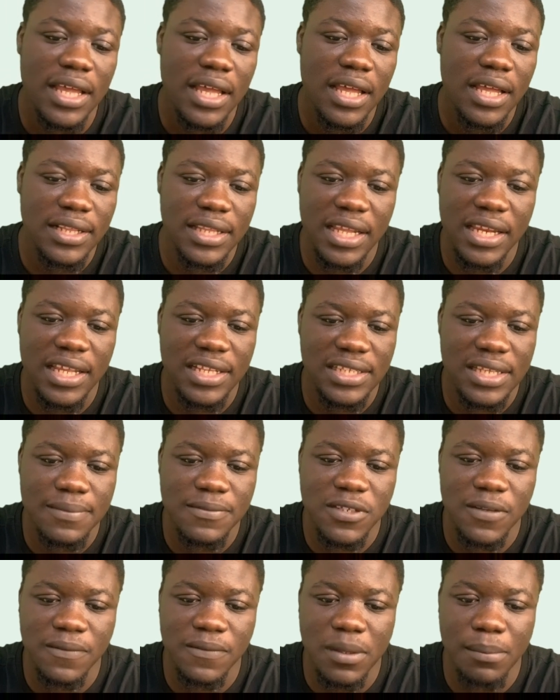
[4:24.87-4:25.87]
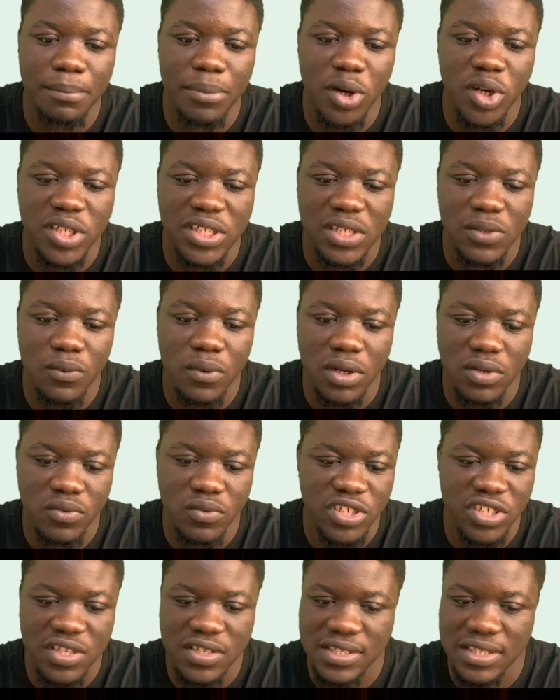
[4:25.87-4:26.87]
Then in terms of the body, what we
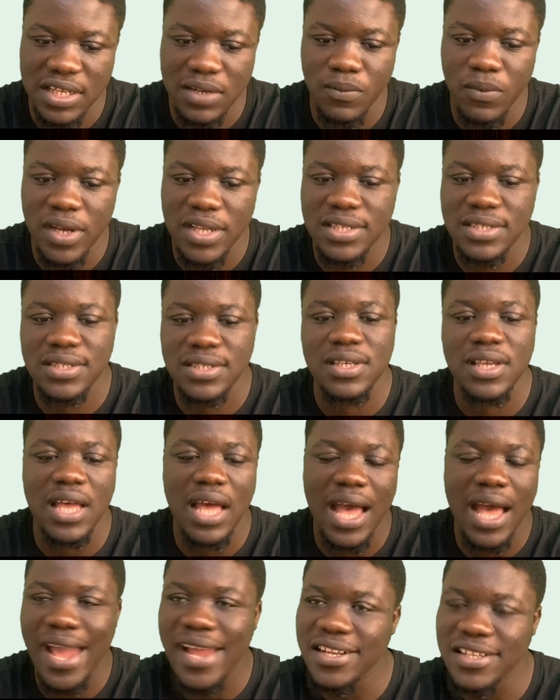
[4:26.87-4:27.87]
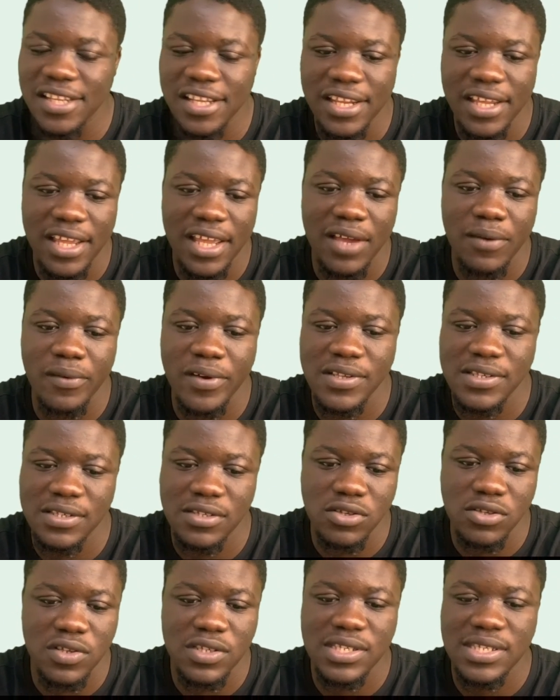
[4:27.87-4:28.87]
just did was
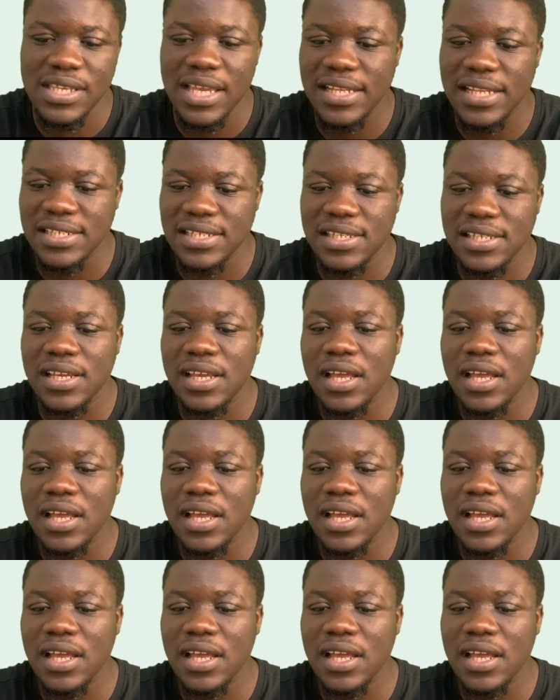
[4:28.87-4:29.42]
just set